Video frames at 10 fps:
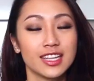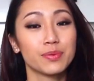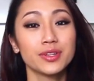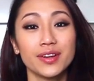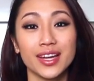It's
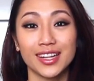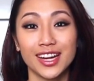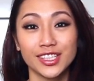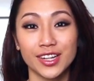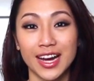supposed to
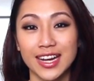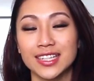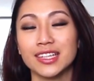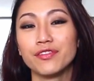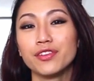enlarge your eyes
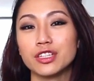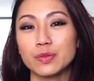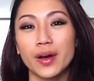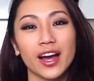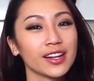and give you a
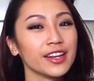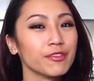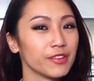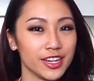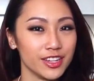
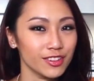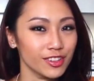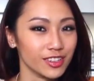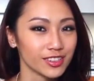sparkling, radiant look.